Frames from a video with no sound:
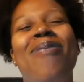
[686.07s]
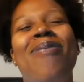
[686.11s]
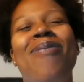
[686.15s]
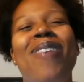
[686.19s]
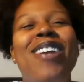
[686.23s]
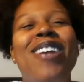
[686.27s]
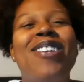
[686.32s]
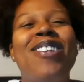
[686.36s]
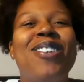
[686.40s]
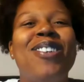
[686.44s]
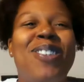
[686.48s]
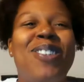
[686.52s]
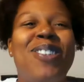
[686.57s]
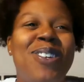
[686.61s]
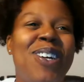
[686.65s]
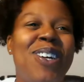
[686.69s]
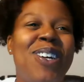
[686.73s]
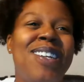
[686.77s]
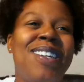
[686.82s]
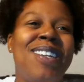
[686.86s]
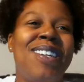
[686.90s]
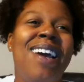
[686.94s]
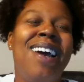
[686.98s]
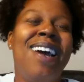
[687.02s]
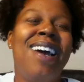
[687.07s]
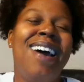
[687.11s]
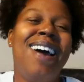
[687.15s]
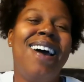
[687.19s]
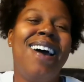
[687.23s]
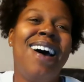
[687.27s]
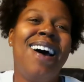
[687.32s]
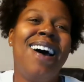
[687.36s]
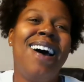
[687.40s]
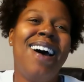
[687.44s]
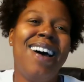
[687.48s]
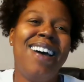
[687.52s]
registered.
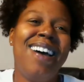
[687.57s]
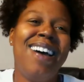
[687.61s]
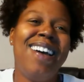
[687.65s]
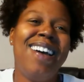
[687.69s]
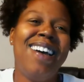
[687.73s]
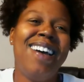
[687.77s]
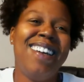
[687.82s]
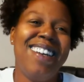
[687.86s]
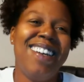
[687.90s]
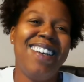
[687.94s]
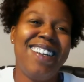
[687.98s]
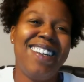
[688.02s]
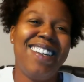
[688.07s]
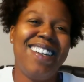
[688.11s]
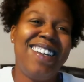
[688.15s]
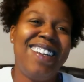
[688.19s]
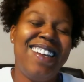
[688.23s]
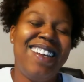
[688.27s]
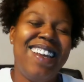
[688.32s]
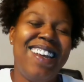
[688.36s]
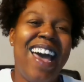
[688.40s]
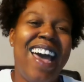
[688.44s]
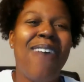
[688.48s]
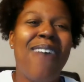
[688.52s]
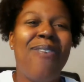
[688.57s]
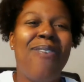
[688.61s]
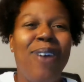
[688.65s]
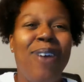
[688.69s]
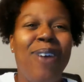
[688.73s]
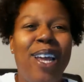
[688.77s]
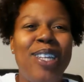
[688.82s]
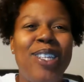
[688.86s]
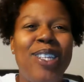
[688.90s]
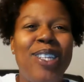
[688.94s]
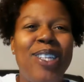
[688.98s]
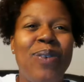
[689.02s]
I really
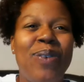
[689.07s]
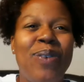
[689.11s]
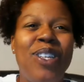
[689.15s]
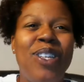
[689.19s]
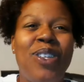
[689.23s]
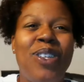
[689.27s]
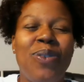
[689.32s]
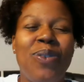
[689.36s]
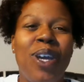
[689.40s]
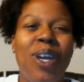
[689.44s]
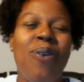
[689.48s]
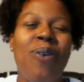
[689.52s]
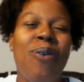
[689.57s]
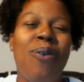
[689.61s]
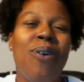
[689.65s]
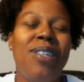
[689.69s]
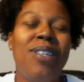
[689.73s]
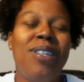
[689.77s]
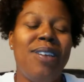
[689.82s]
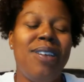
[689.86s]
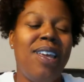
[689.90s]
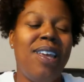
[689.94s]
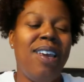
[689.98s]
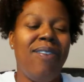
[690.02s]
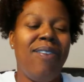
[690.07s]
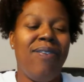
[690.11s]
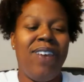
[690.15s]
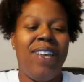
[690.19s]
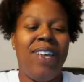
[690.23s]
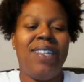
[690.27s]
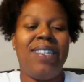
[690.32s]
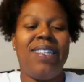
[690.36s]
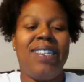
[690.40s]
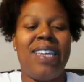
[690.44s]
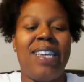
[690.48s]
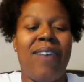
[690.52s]
do enjoy going to the
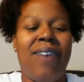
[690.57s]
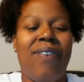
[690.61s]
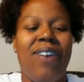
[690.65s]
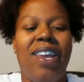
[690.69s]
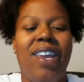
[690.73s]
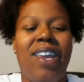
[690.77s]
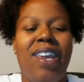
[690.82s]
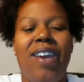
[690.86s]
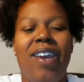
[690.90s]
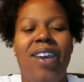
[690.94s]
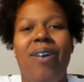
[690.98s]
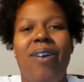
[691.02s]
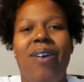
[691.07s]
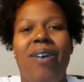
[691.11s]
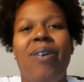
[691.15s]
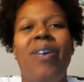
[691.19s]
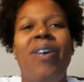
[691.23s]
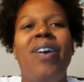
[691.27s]
events every year.